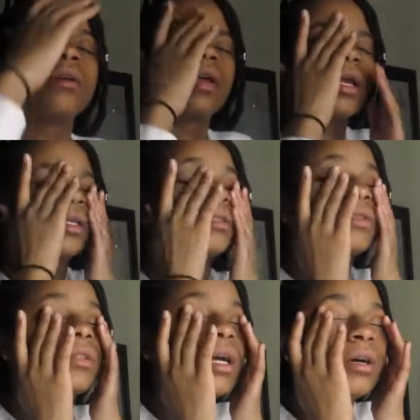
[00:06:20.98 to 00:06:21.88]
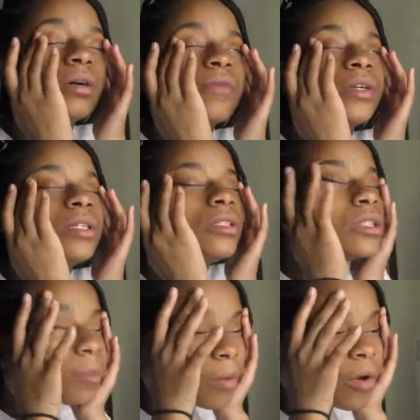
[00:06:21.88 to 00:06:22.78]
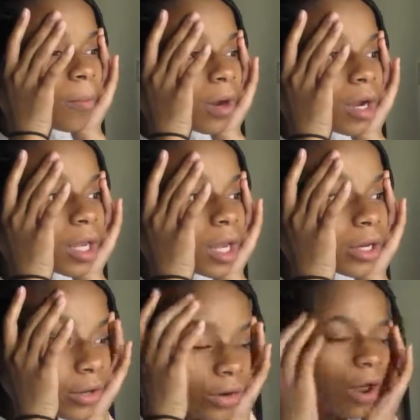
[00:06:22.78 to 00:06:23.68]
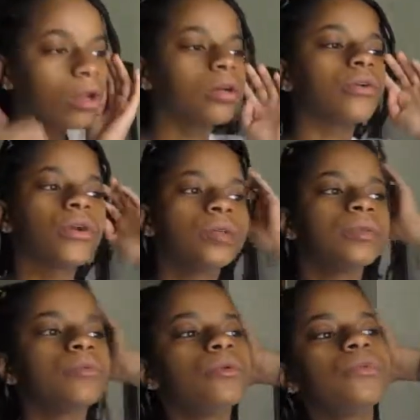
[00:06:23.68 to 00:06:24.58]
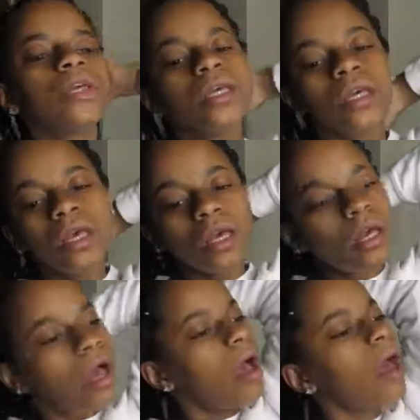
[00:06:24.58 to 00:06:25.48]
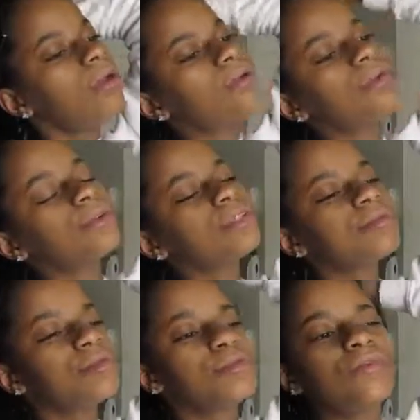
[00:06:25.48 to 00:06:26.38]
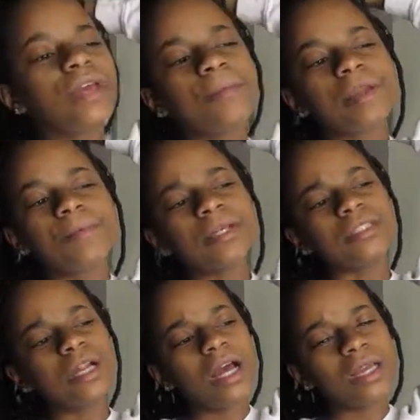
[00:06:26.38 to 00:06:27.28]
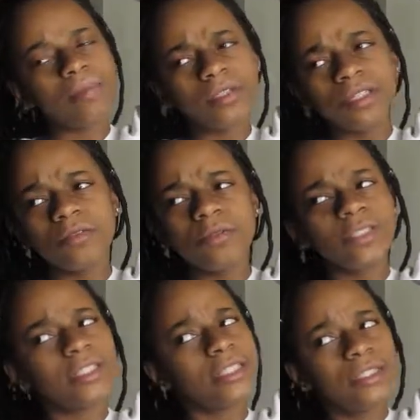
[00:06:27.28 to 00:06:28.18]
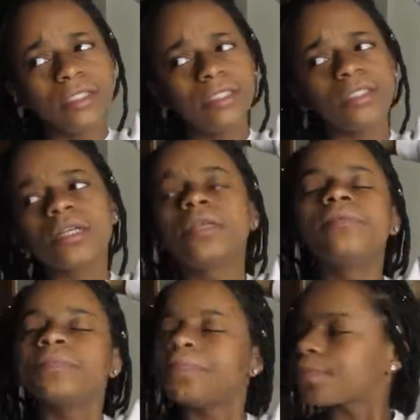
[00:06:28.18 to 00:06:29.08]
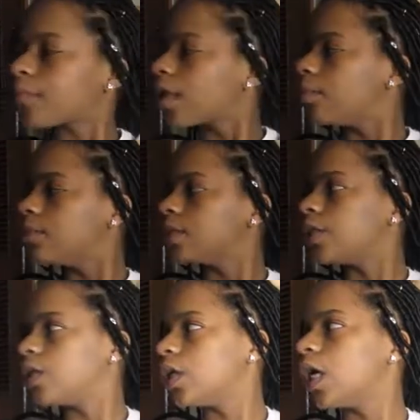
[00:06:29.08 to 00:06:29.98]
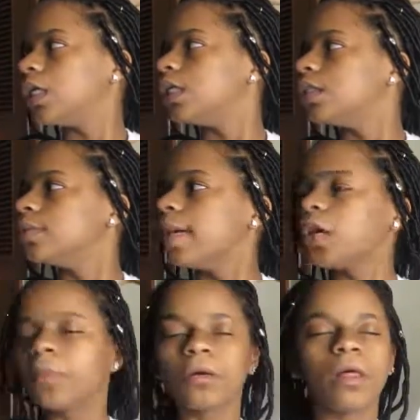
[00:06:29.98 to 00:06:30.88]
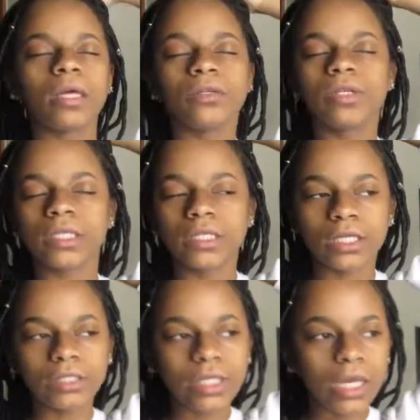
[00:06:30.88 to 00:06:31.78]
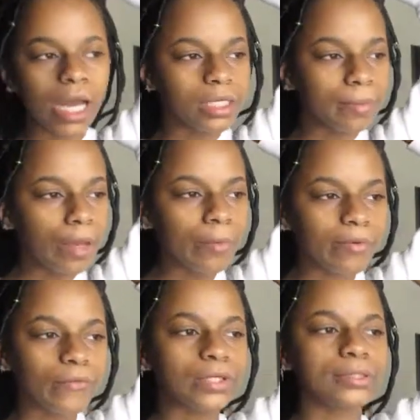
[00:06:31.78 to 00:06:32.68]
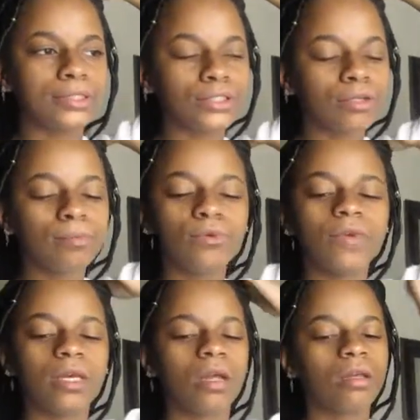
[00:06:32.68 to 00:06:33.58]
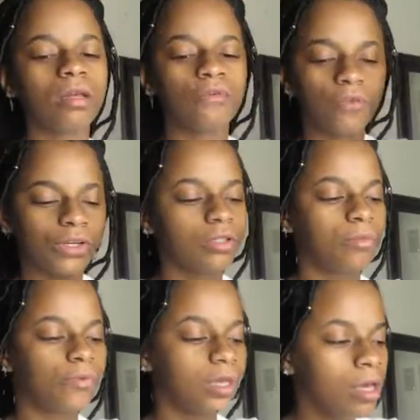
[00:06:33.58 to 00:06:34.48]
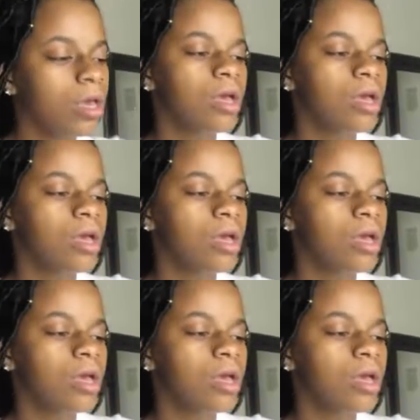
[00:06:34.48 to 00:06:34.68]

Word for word: Okay, so now I'm gonna do some homework and turn on a Christmas movie. I don't know what Christmas movie I'm gonna pick tonight, but we'll see. I'm just gonna turn on and do my homework while I do it, because yesterday I did my homework first and then turned on a movie, and I couldn't even finish the movie.